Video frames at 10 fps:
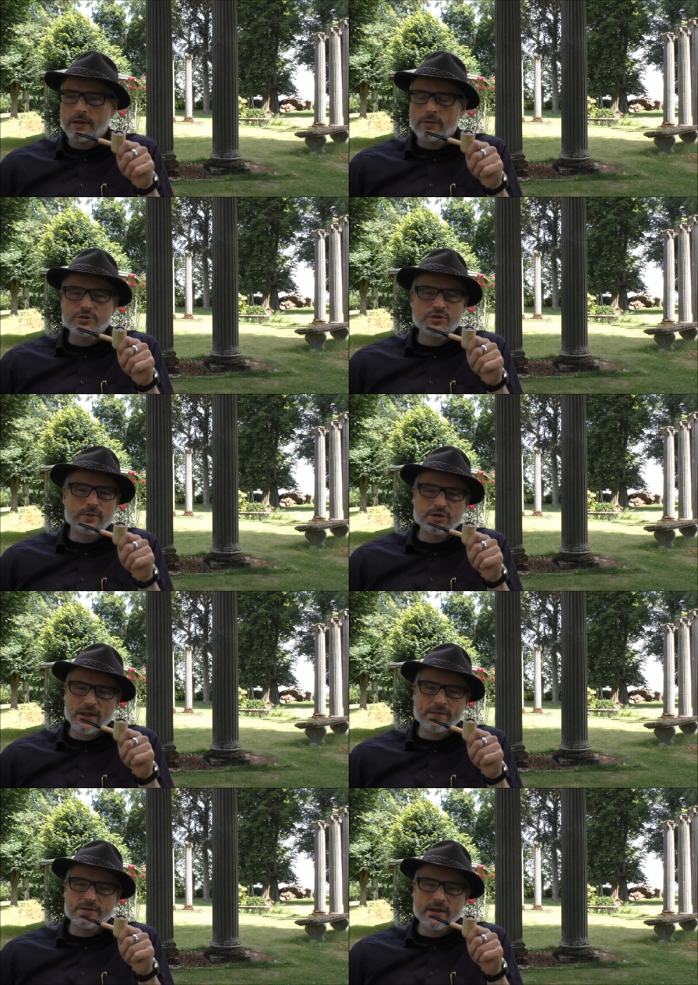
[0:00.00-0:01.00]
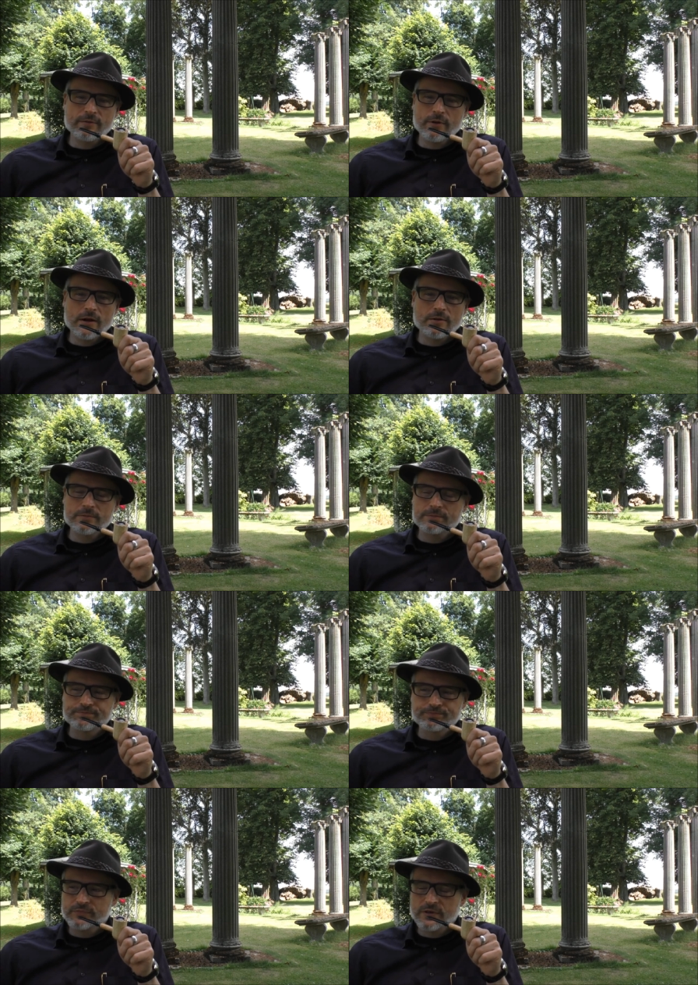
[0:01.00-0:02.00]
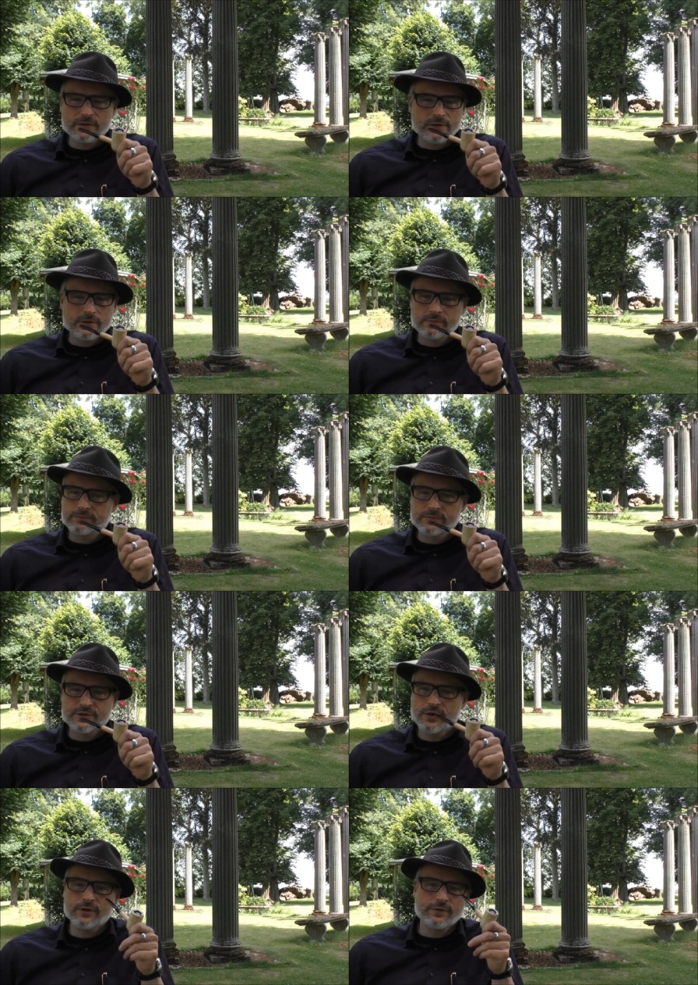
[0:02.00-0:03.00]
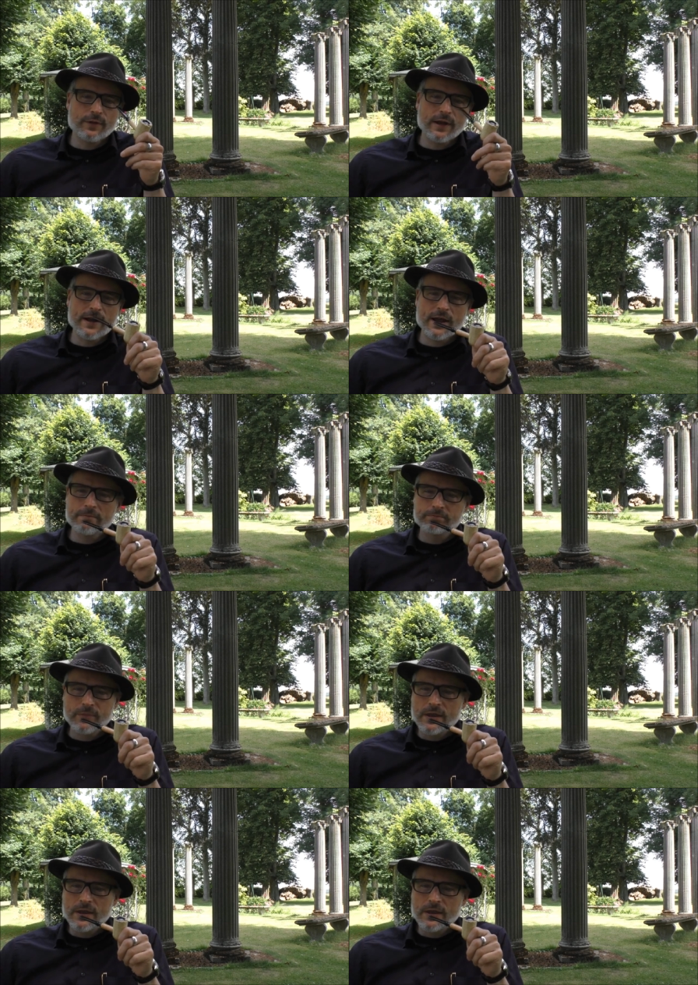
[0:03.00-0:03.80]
there was so much other stuff around. Sorry for that, Ed.